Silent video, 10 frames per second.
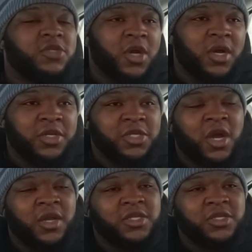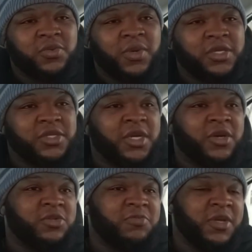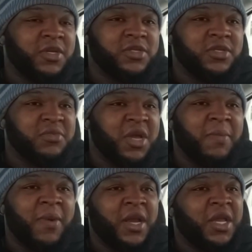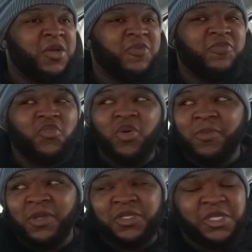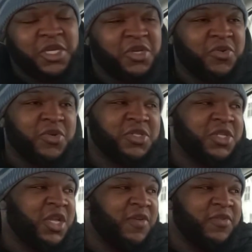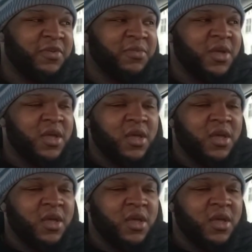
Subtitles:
The Charlatan twins and Errol Spence. Everybody else, Foreman, Terry Norris, loved them.